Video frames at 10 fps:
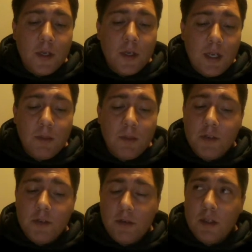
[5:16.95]
by the name
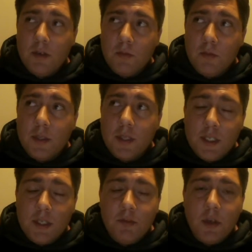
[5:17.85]
of David with the
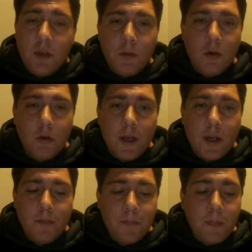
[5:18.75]
DVR
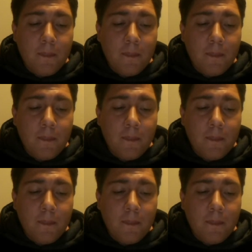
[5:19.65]
program,